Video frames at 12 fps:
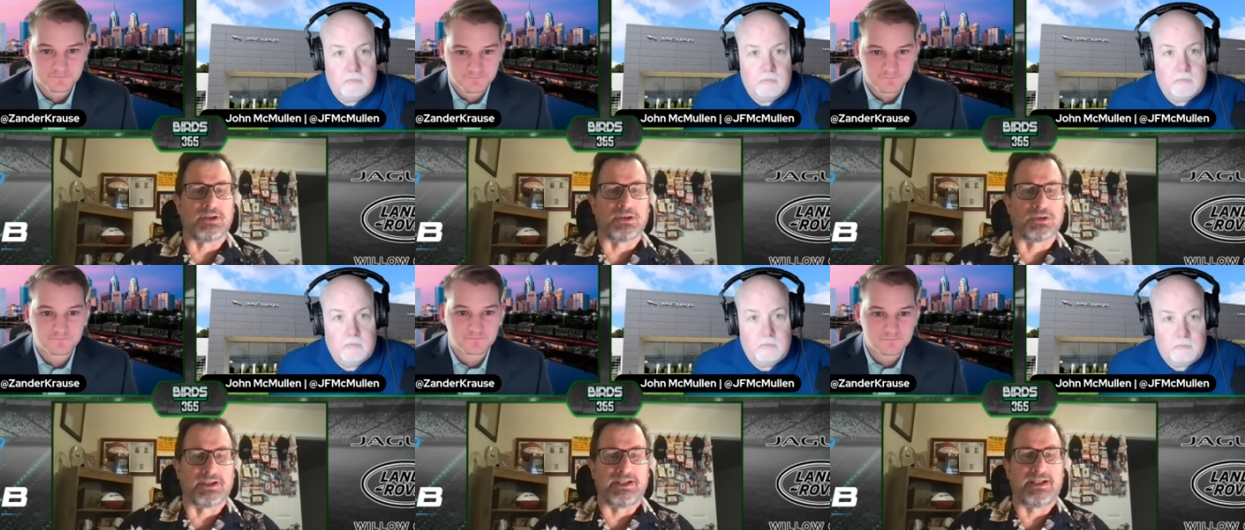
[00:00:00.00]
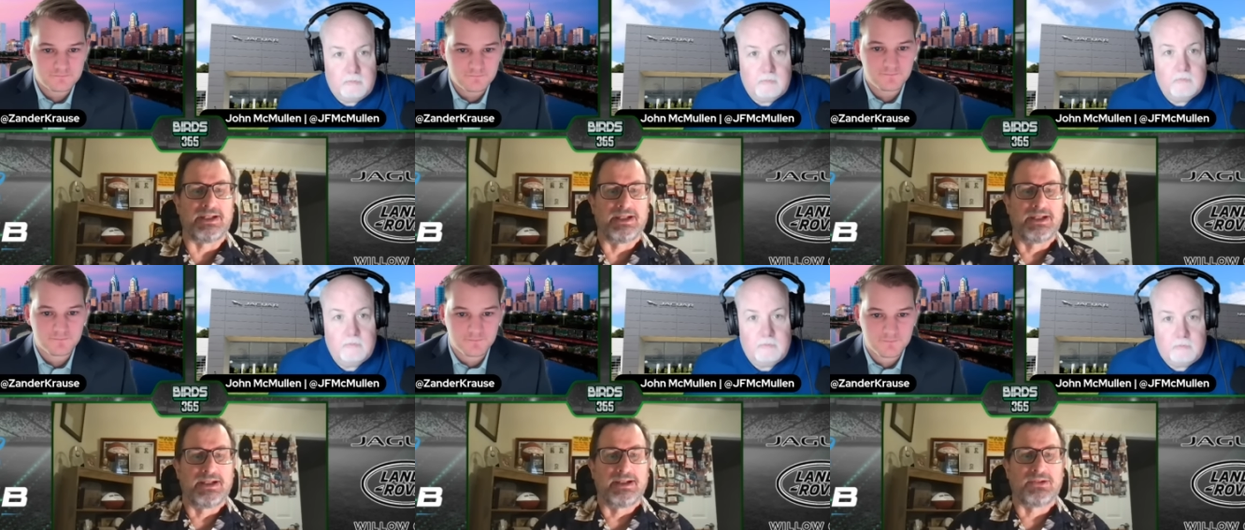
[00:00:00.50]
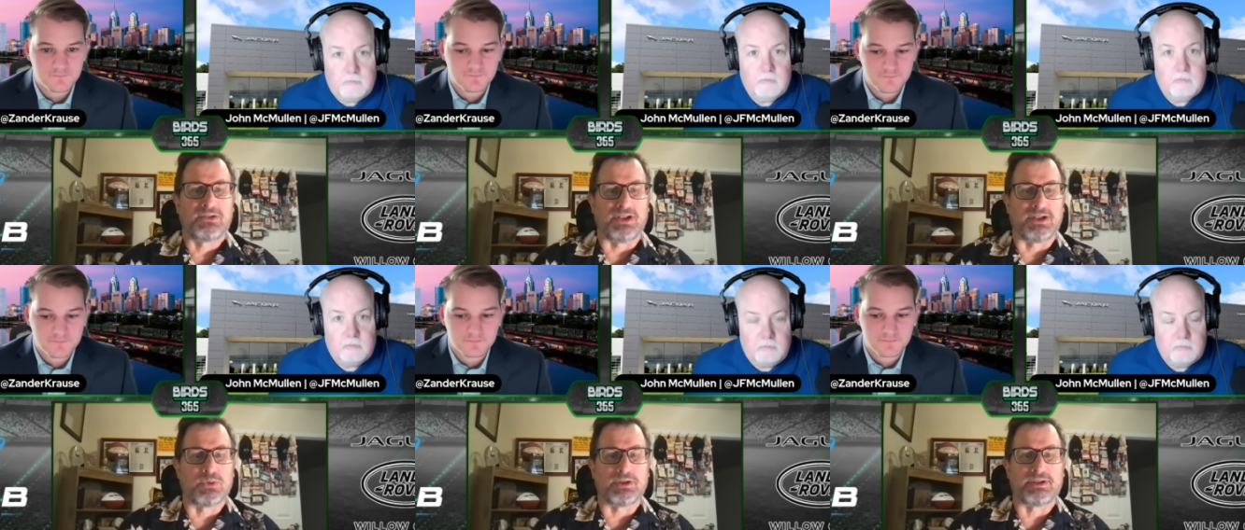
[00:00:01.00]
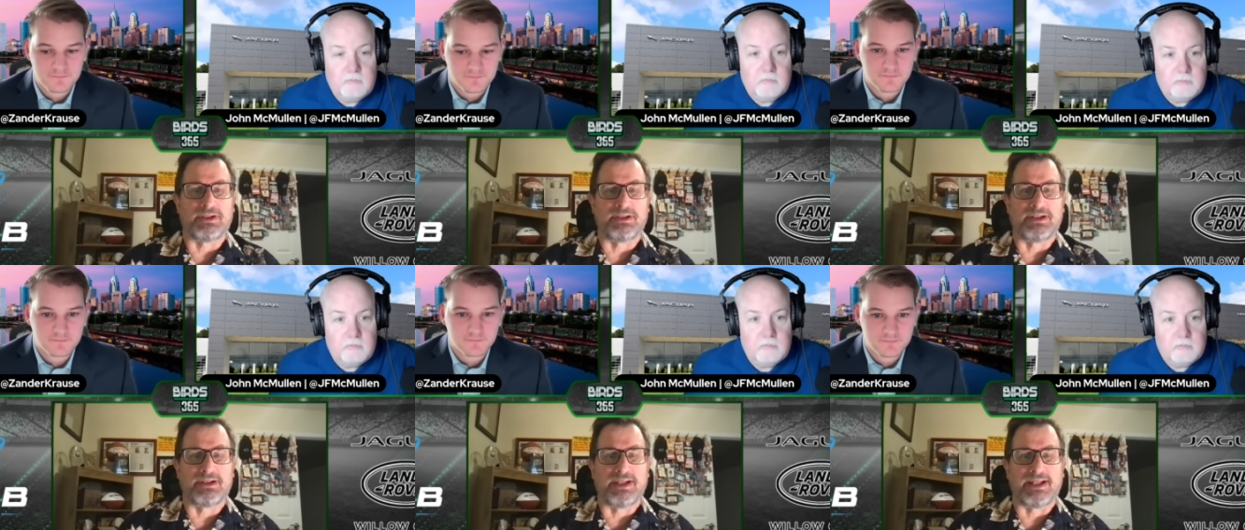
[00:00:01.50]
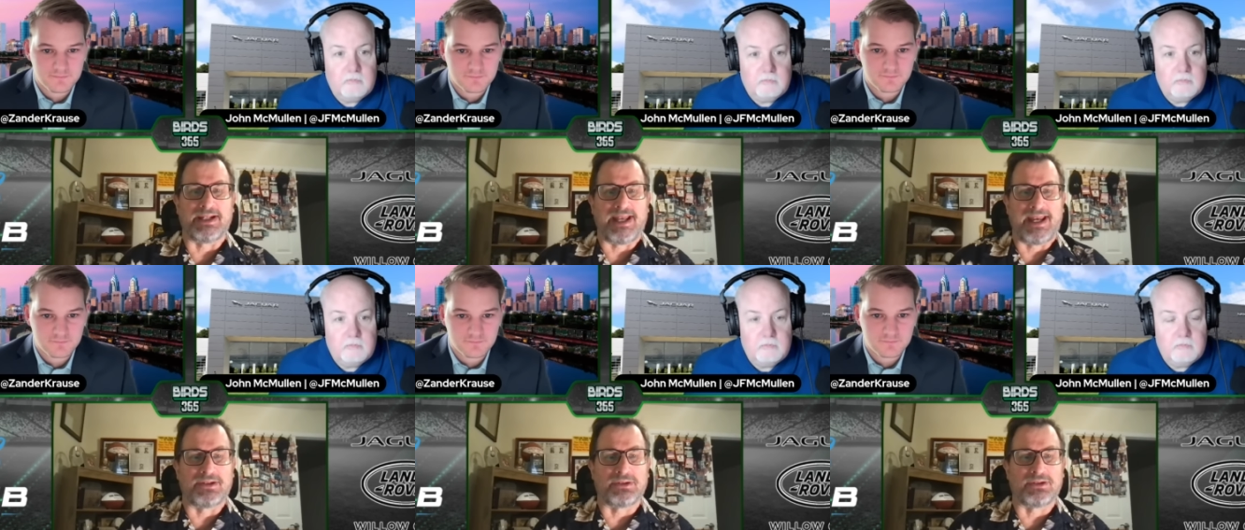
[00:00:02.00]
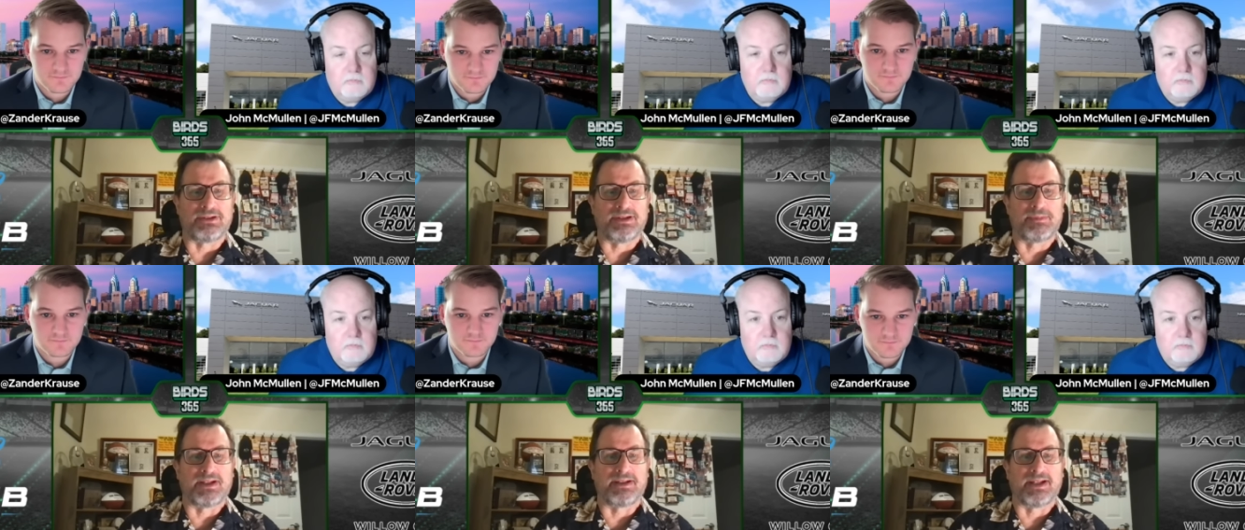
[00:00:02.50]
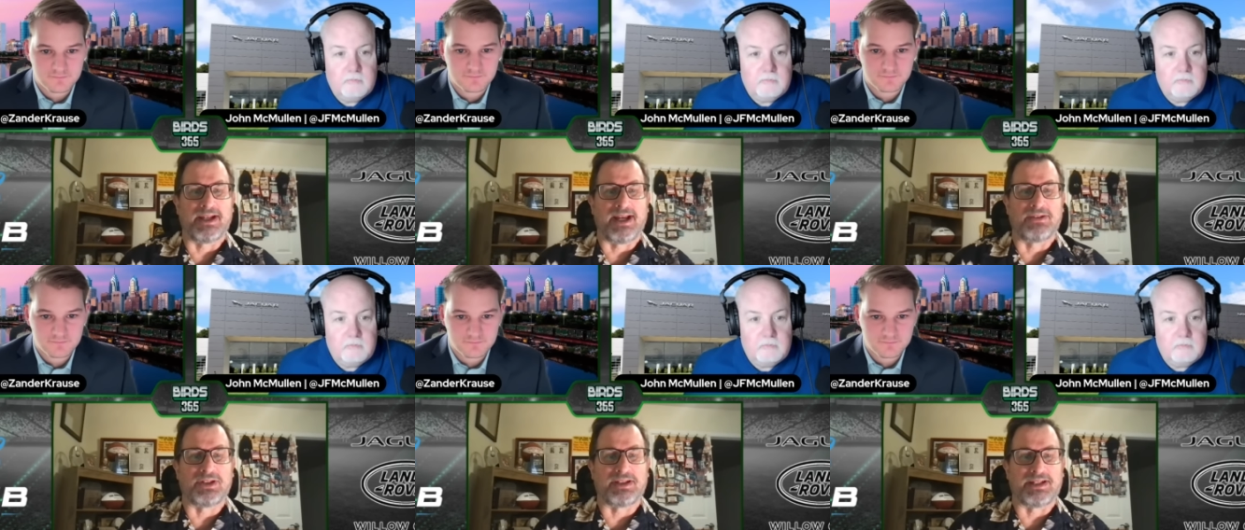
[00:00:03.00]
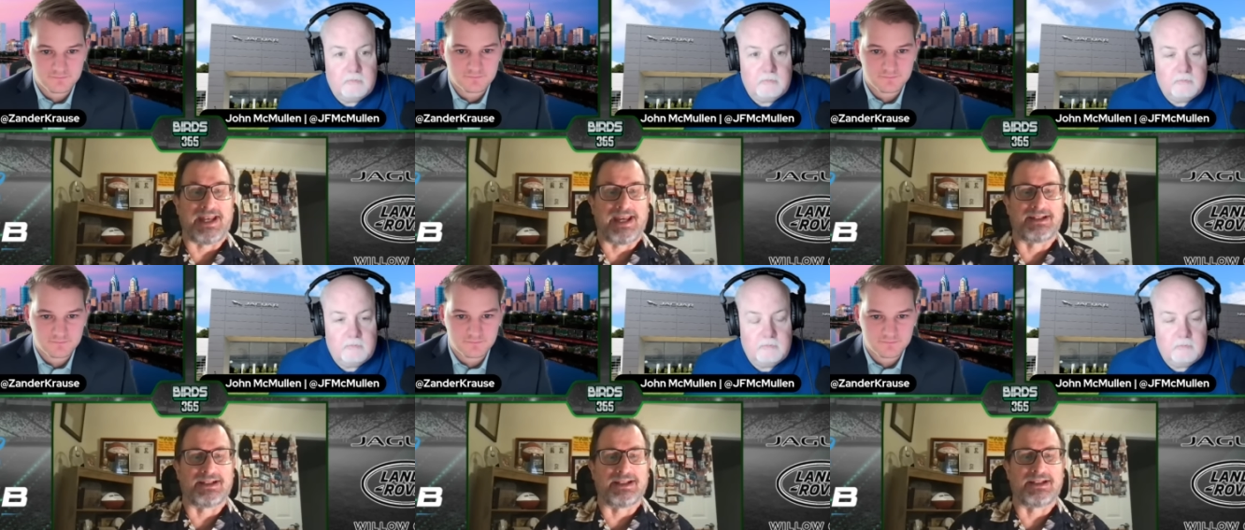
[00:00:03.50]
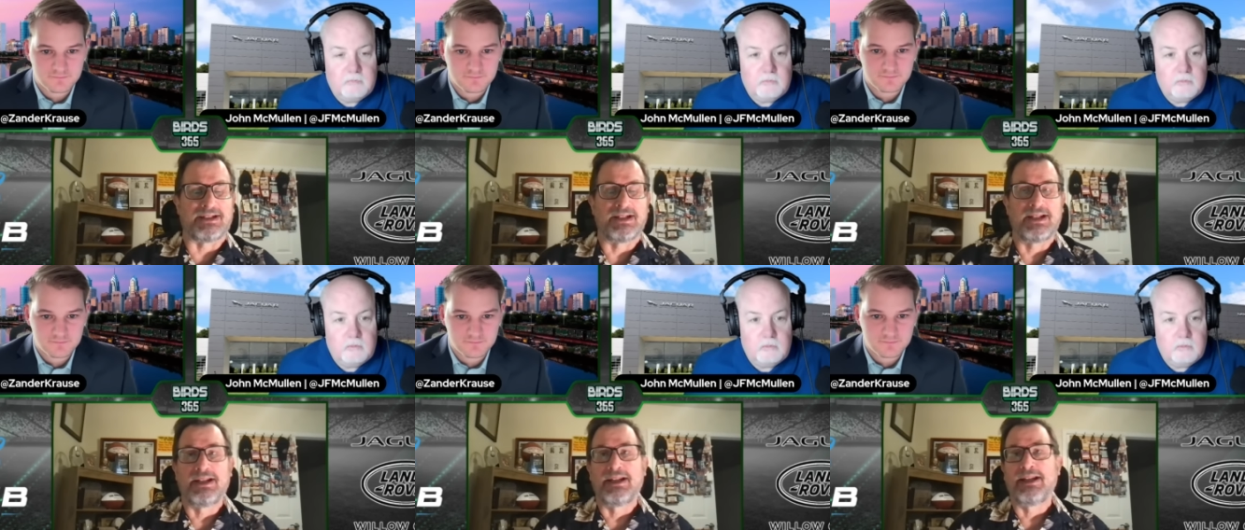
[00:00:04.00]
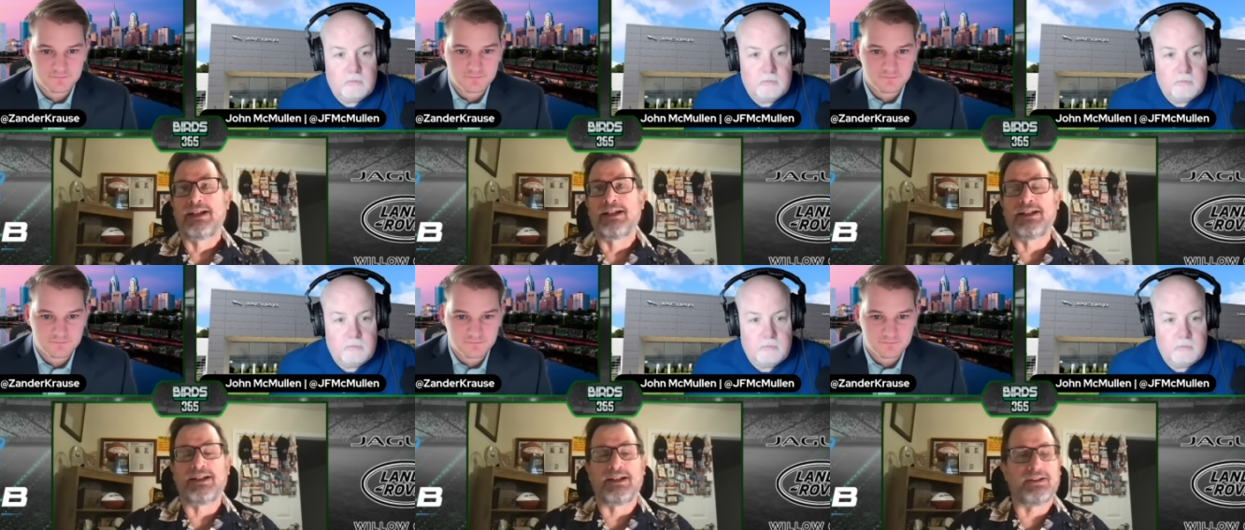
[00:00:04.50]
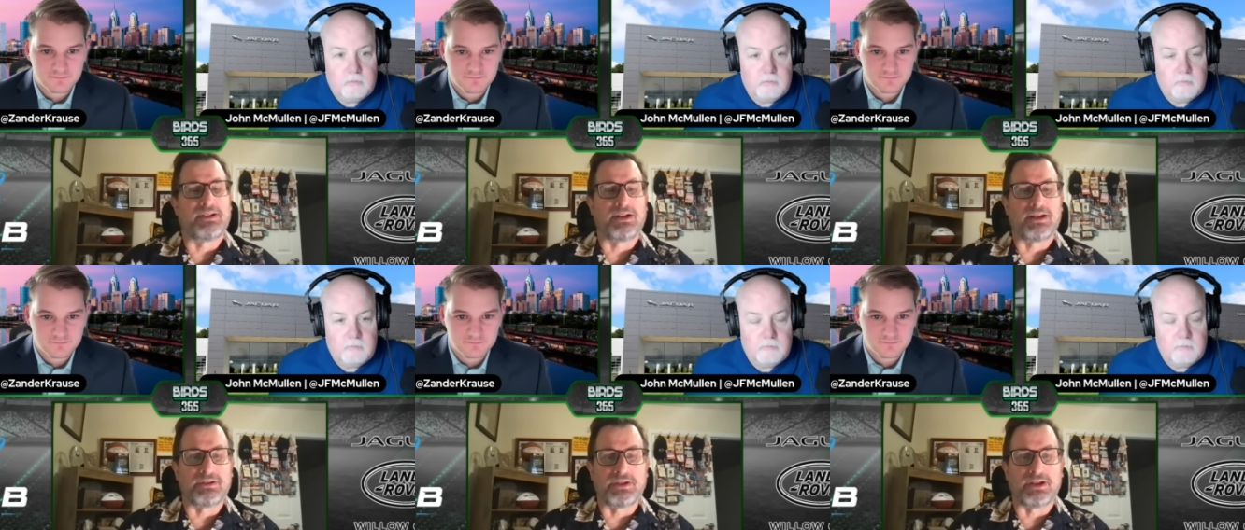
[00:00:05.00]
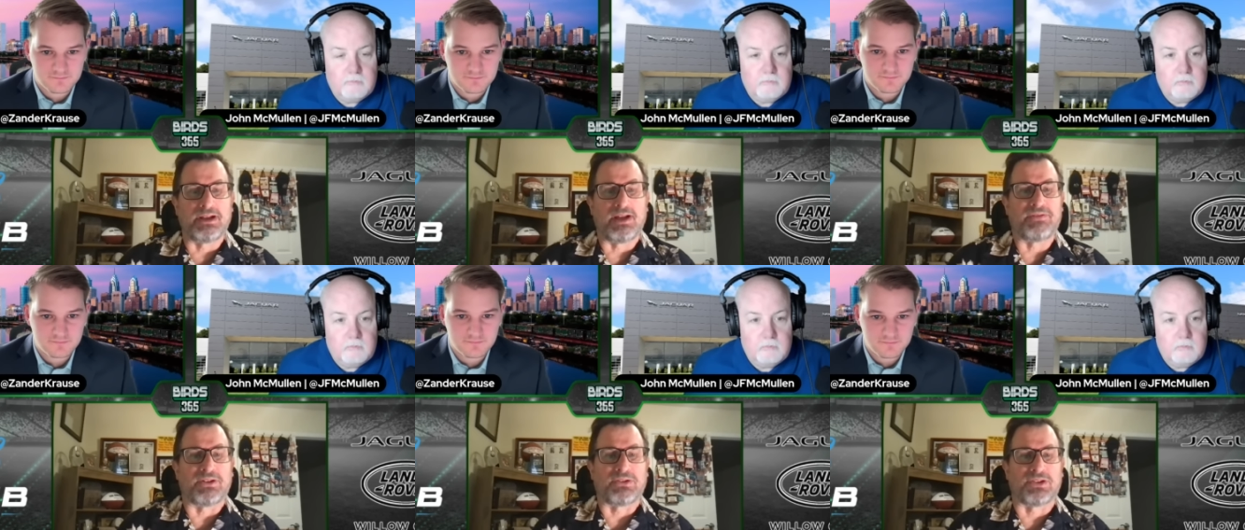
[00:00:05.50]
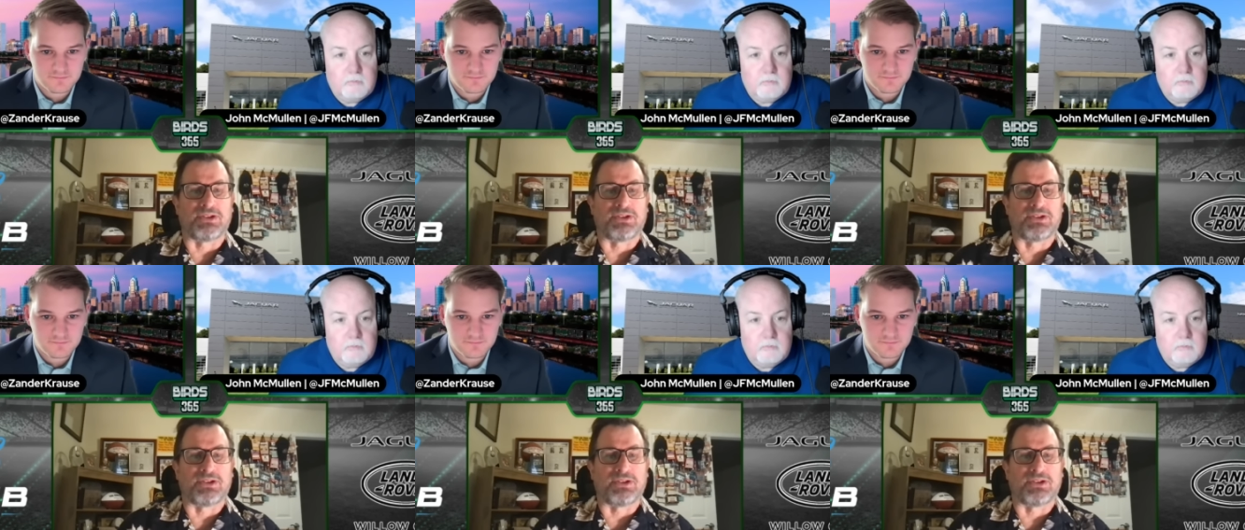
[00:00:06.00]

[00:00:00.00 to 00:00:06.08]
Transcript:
Speaker 1: early, seeing what they can handle. I mean, the guys that can handle it, uh, they'll they'll love his